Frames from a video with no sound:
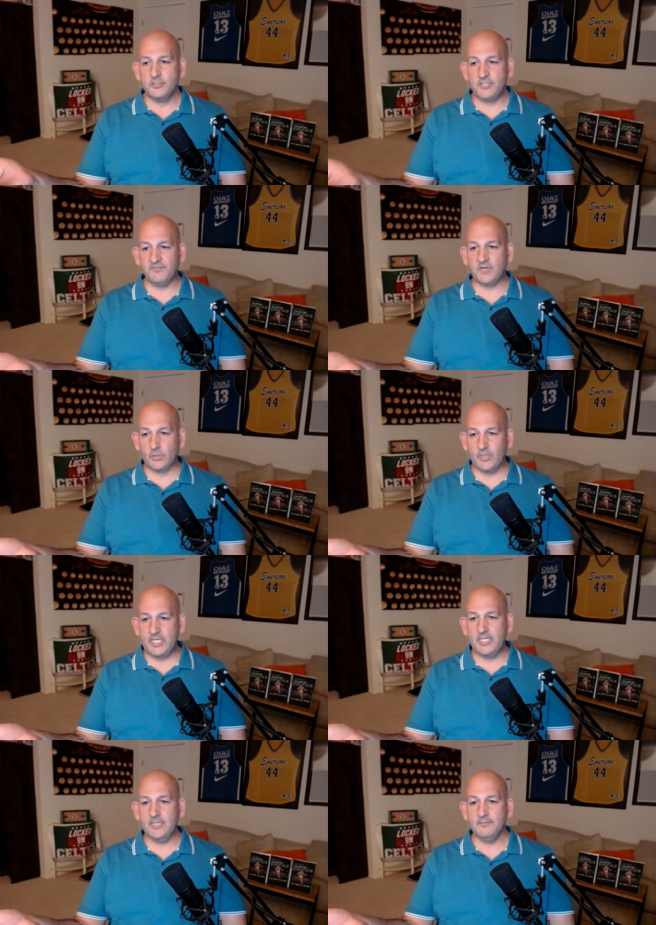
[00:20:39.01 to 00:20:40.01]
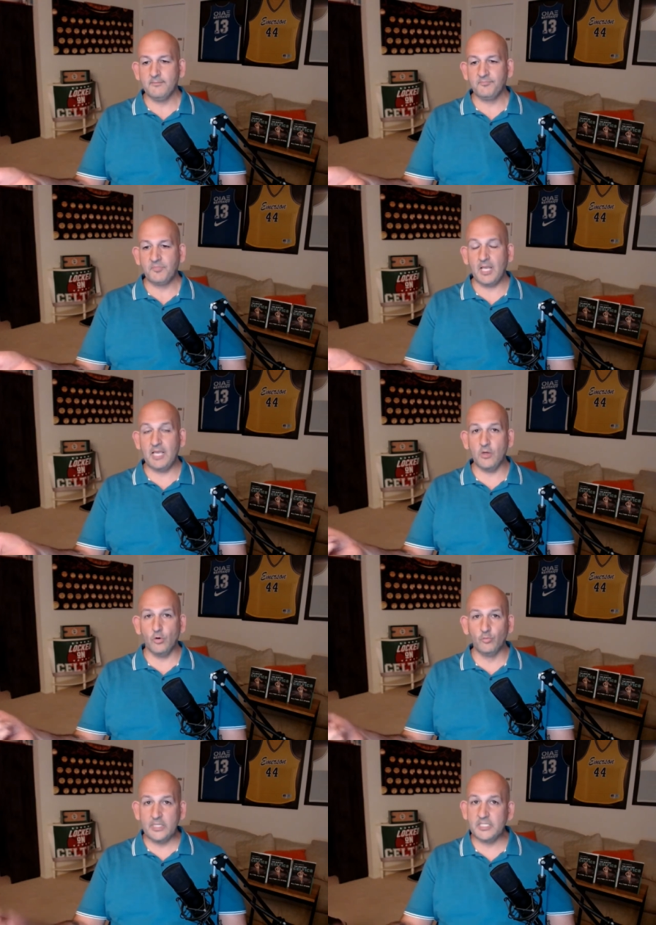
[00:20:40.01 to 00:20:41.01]
Jeff Green and
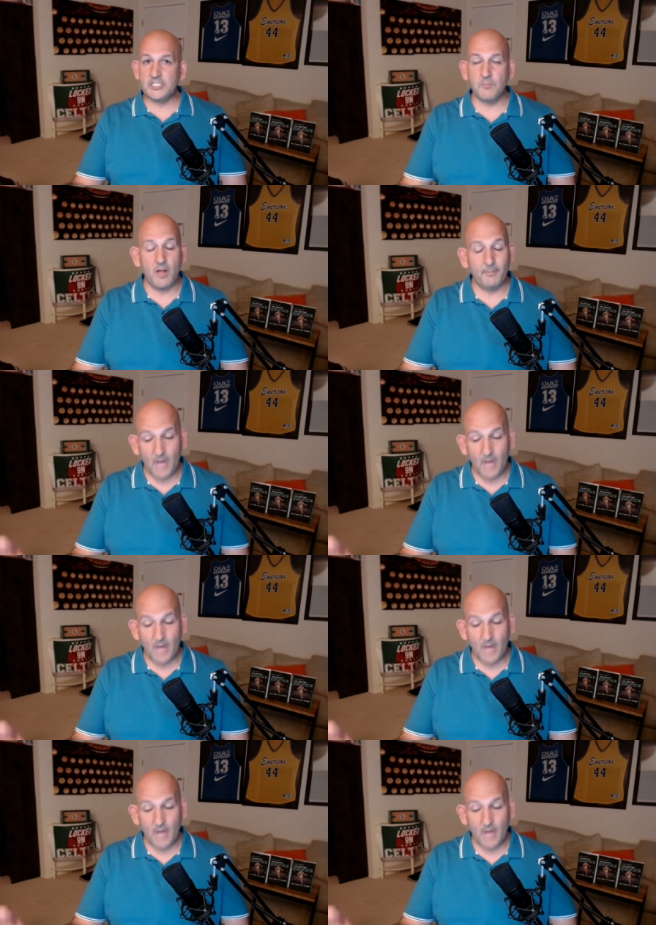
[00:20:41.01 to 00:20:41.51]
go really small.